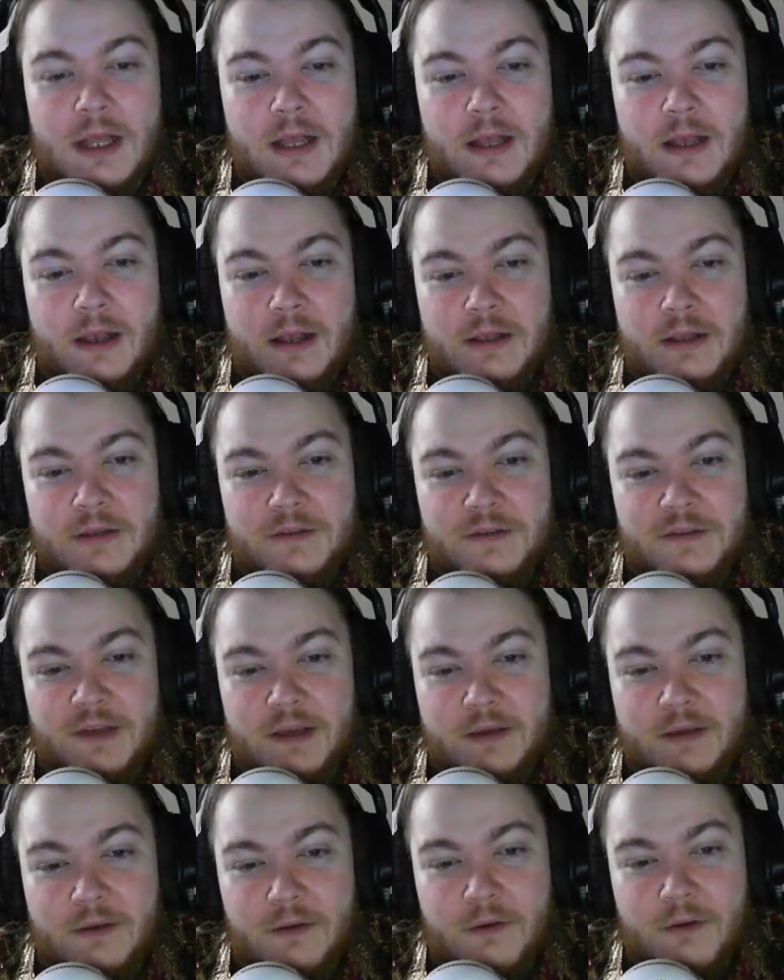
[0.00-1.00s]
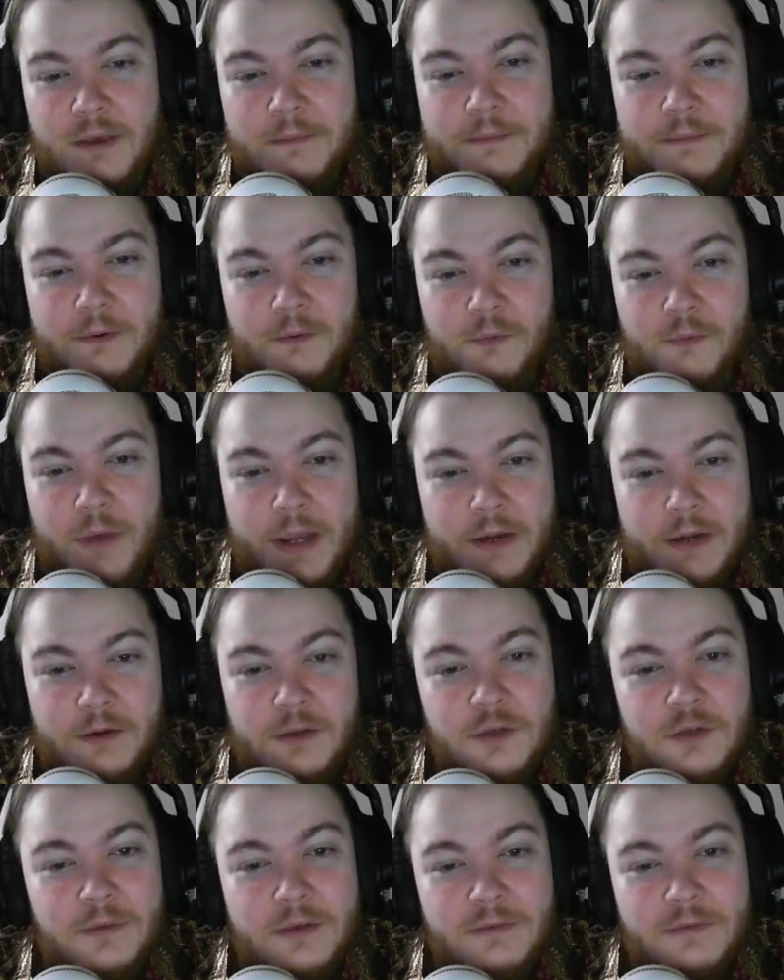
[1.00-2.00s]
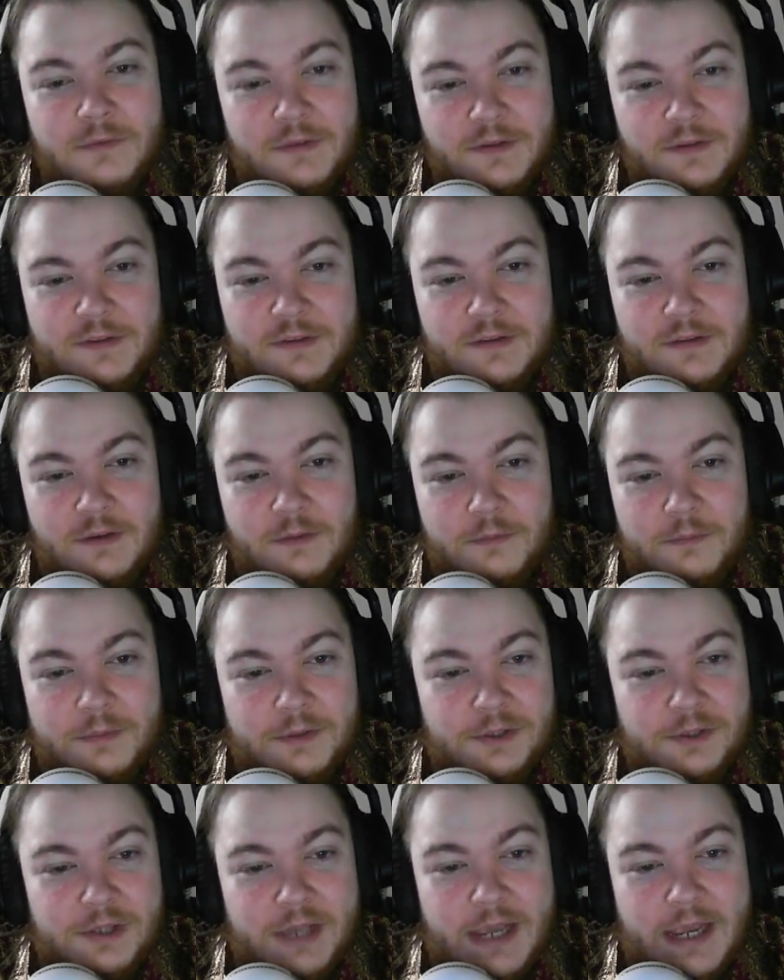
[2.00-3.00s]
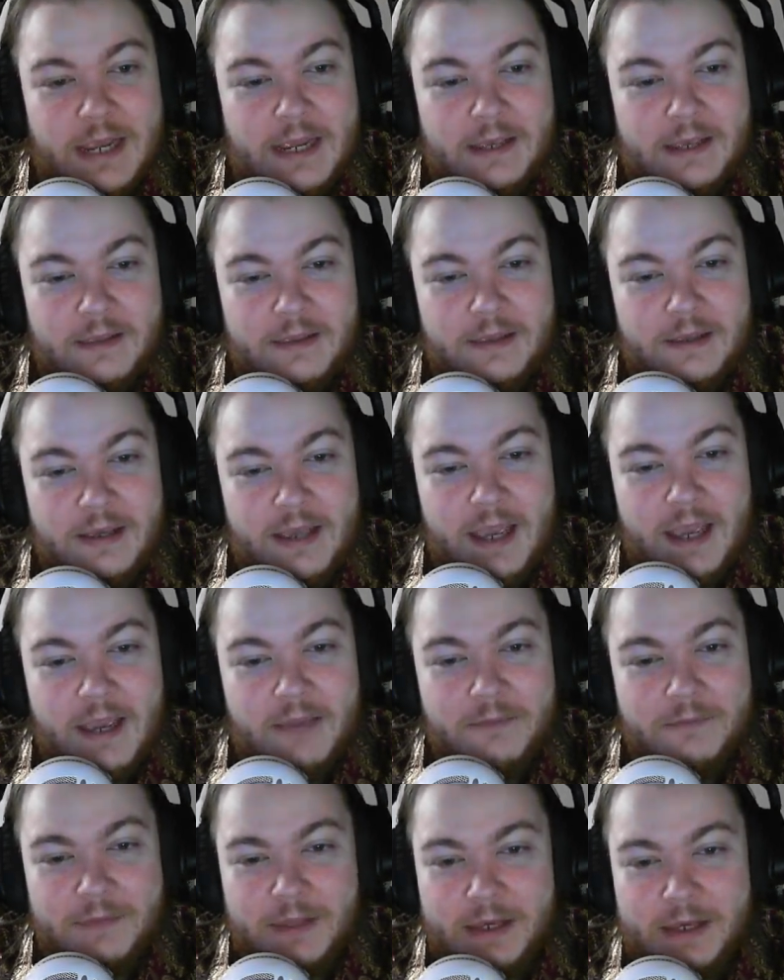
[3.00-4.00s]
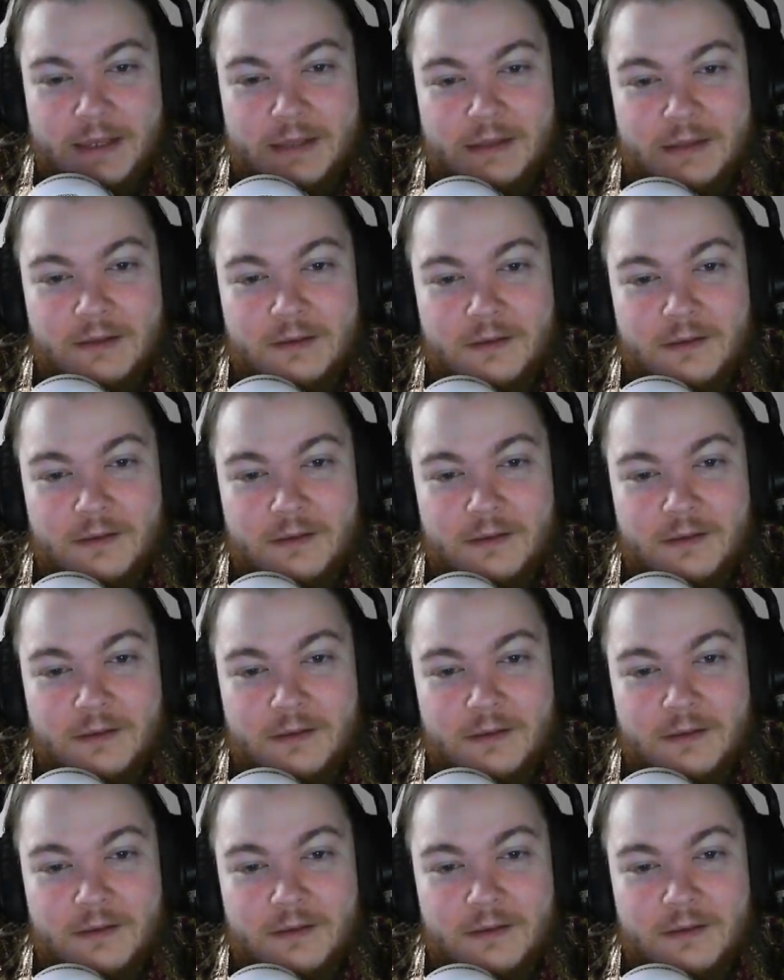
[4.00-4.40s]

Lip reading: And it's like, okay, but why are you even still playing the game, then?